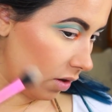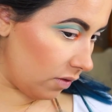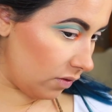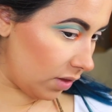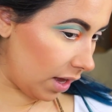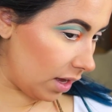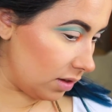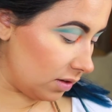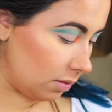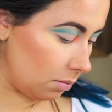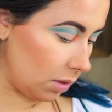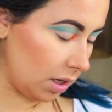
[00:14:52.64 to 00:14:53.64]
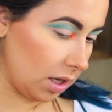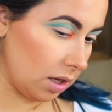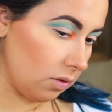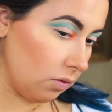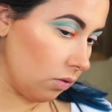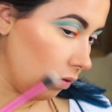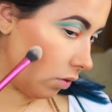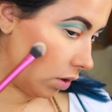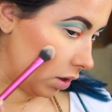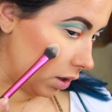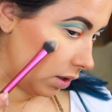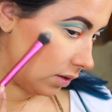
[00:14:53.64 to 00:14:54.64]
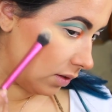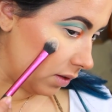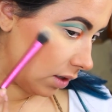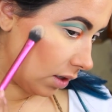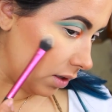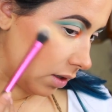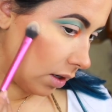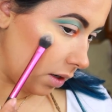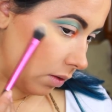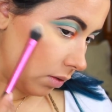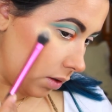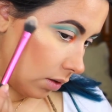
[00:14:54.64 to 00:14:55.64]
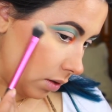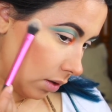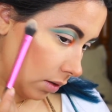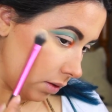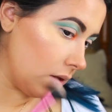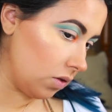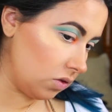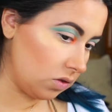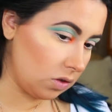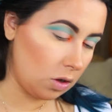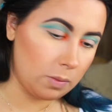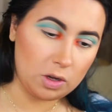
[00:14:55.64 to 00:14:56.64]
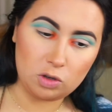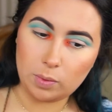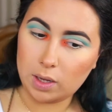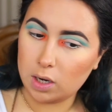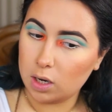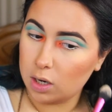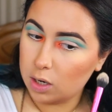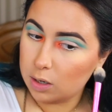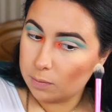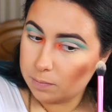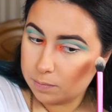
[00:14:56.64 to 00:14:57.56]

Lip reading: of that to make it really stand out so much better.